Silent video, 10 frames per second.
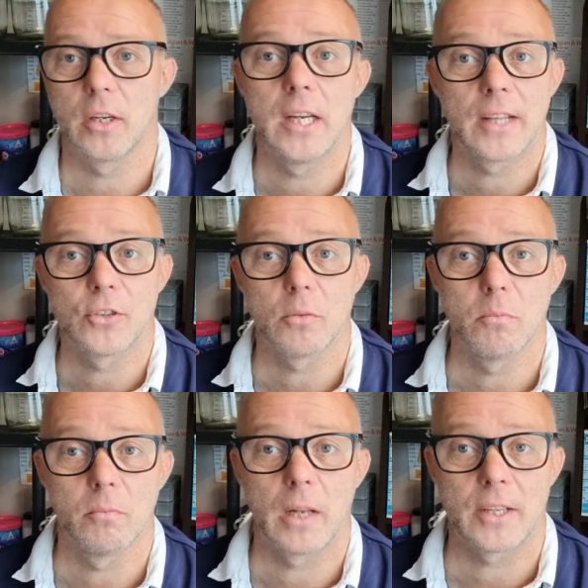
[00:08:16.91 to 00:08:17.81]
he had
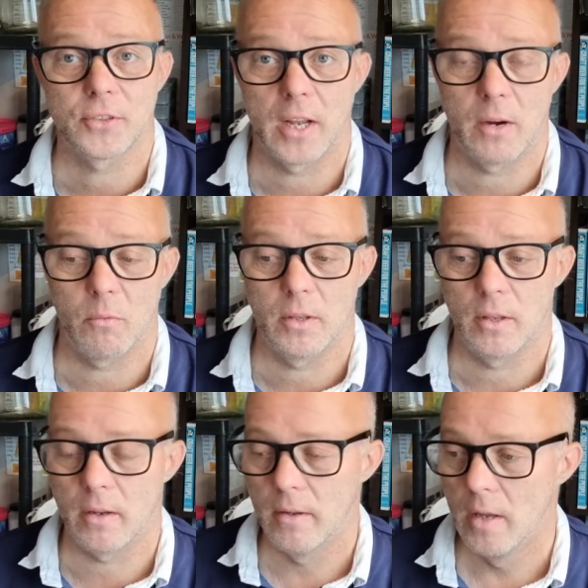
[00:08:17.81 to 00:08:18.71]
some last night
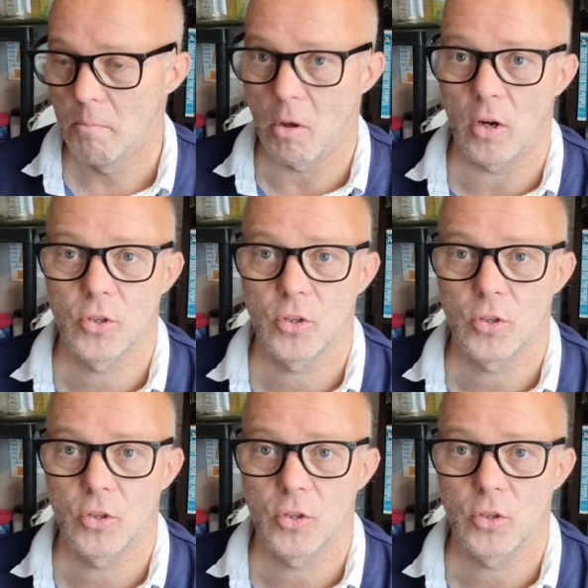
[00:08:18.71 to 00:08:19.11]
with a bottle